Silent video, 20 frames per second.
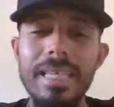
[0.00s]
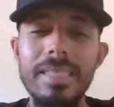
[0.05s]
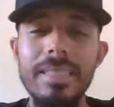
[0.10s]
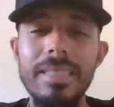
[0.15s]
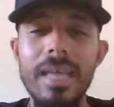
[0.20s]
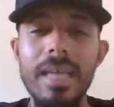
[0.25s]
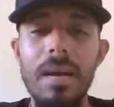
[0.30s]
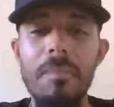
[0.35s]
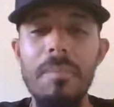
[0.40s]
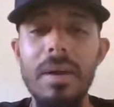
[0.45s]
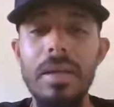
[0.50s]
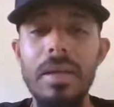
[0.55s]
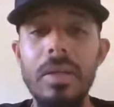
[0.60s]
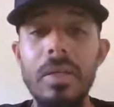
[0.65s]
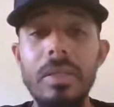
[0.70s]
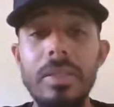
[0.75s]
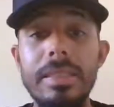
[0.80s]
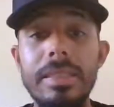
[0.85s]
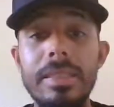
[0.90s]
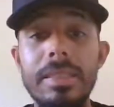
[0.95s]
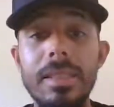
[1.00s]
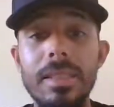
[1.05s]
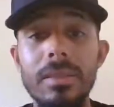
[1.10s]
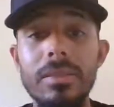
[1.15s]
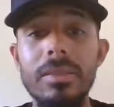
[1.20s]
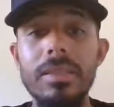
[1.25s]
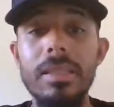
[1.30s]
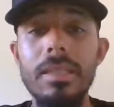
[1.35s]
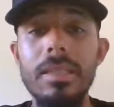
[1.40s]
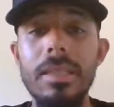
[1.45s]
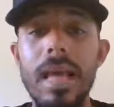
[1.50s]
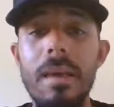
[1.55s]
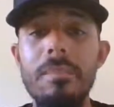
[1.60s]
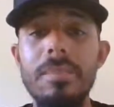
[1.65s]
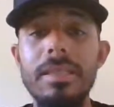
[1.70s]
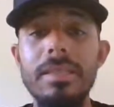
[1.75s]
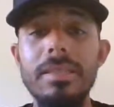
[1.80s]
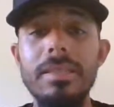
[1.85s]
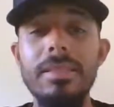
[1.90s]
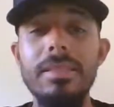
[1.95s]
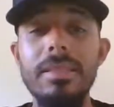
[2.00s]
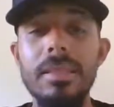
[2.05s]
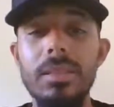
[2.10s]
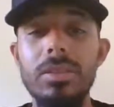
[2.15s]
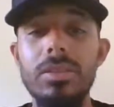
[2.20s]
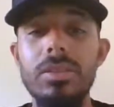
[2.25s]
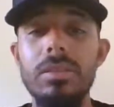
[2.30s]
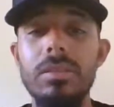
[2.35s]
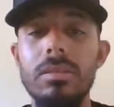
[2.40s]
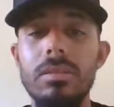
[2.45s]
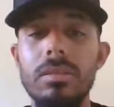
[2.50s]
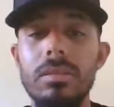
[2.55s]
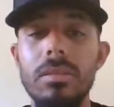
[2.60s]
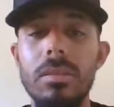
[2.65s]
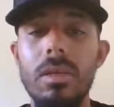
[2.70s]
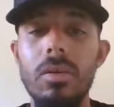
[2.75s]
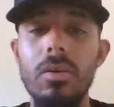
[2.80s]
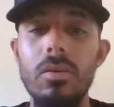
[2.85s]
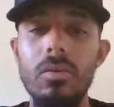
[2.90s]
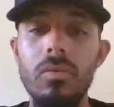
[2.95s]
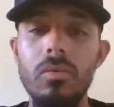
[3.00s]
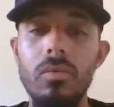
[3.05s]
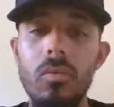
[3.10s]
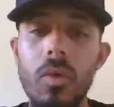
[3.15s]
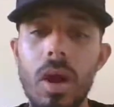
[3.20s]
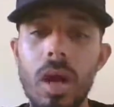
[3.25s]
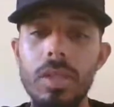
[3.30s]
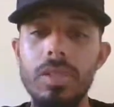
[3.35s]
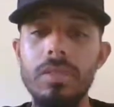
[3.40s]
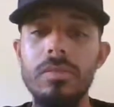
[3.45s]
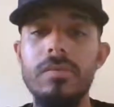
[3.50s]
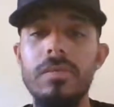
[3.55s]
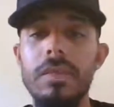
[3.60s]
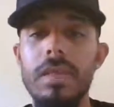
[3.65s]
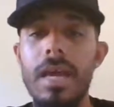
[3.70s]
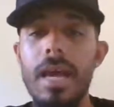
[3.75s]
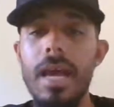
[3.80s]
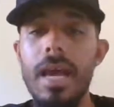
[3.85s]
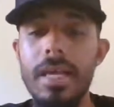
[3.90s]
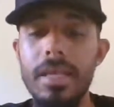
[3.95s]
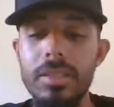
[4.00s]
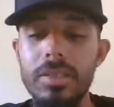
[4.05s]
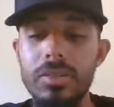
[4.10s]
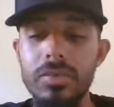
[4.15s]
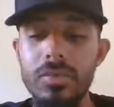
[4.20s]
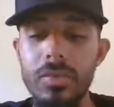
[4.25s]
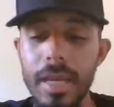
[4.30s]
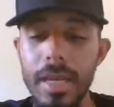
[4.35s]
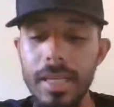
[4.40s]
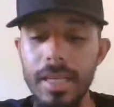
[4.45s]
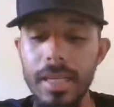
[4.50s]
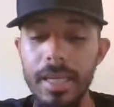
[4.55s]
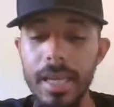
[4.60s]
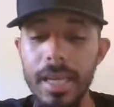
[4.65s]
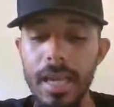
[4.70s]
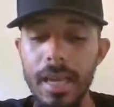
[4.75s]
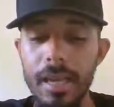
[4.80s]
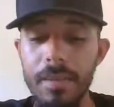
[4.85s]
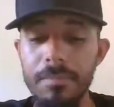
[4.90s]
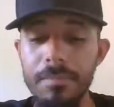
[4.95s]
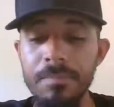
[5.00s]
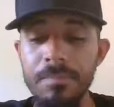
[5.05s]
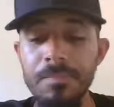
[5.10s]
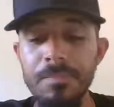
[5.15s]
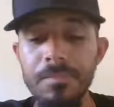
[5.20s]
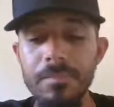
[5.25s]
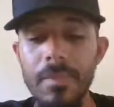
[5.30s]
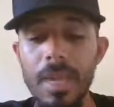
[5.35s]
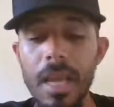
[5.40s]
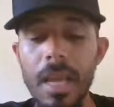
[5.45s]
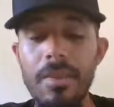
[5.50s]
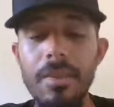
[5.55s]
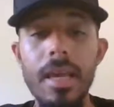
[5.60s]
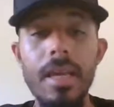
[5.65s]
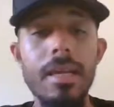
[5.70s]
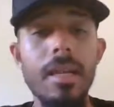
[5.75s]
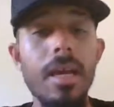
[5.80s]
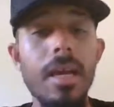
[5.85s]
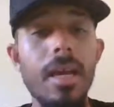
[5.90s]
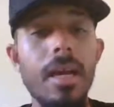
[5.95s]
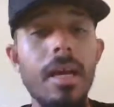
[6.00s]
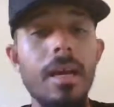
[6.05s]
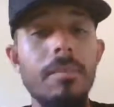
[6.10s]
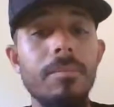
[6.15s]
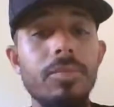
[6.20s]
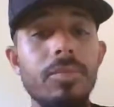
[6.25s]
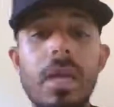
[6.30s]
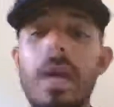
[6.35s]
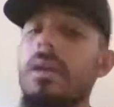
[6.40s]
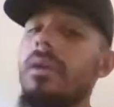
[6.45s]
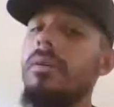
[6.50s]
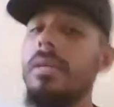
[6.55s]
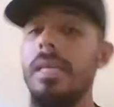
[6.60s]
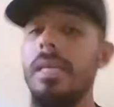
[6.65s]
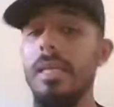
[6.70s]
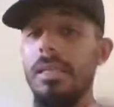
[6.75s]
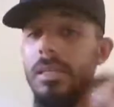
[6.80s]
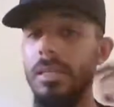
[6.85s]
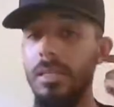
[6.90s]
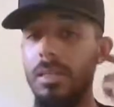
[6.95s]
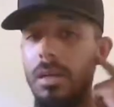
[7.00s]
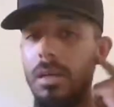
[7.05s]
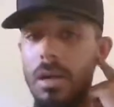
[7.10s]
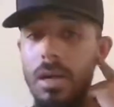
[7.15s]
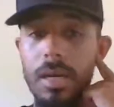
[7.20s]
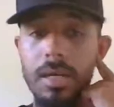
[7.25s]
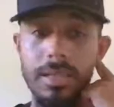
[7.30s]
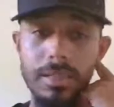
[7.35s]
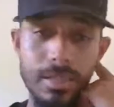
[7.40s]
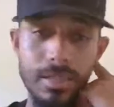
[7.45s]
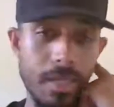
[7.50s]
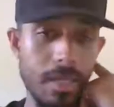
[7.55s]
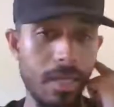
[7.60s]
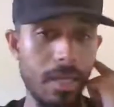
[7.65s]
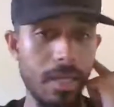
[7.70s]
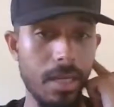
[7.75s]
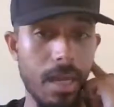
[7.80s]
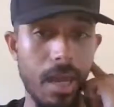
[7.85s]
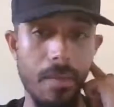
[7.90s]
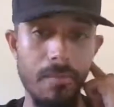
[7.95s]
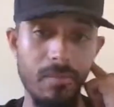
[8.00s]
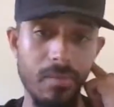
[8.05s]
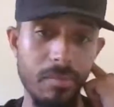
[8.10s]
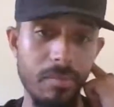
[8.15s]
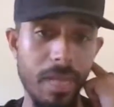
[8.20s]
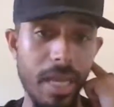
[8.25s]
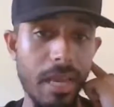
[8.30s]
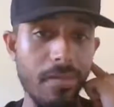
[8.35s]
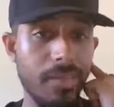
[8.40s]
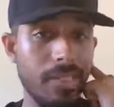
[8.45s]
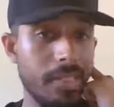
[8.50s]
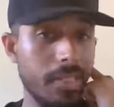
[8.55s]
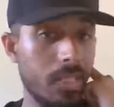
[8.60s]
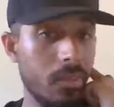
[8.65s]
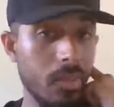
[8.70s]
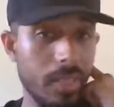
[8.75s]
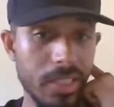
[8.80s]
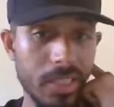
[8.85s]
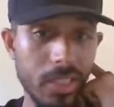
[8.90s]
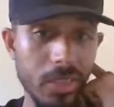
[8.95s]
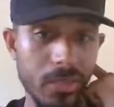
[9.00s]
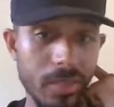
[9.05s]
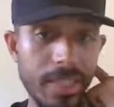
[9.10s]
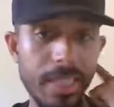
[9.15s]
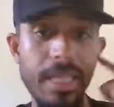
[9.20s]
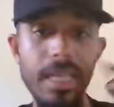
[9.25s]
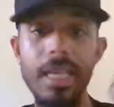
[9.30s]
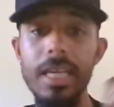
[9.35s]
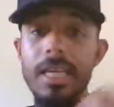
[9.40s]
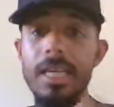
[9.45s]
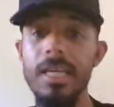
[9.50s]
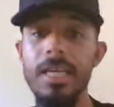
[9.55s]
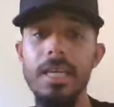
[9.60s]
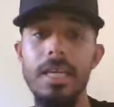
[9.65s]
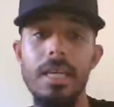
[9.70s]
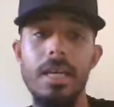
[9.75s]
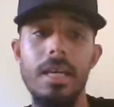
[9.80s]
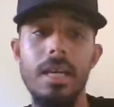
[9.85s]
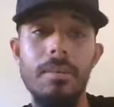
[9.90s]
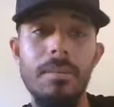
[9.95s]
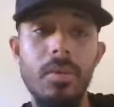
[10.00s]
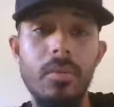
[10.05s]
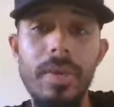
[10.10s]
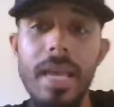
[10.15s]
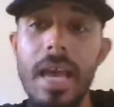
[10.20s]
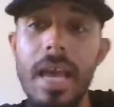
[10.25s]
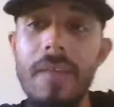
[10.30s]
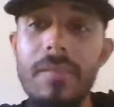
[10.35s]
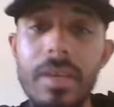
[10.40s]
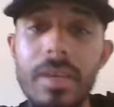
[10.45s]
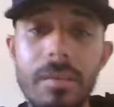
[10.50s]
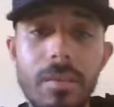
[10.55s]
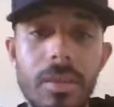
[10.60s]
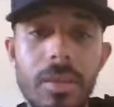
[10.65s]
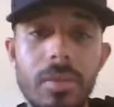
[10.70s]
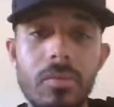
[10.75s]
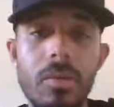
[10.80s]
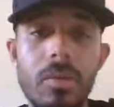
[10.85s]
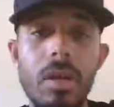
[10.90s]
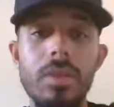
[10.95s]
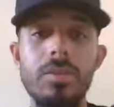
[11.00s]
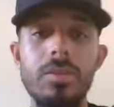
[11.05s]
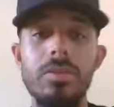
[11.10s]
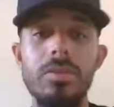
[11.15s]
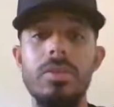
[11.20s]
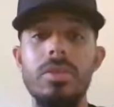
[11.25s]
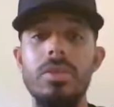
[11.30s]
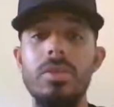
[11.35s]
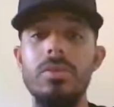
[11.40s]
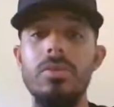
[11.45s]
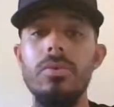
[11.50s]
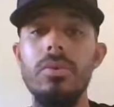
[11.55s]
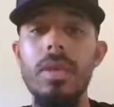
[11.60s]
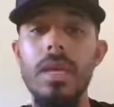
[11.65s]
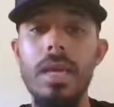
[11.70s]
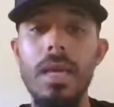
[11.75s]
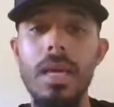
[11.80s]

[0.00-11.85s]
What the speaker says: he's got better skills at that position. So watch for that in training camp. And then shout out Keelan Doss. I'm from Davis, and he went to UCD, and we have him on the roster too.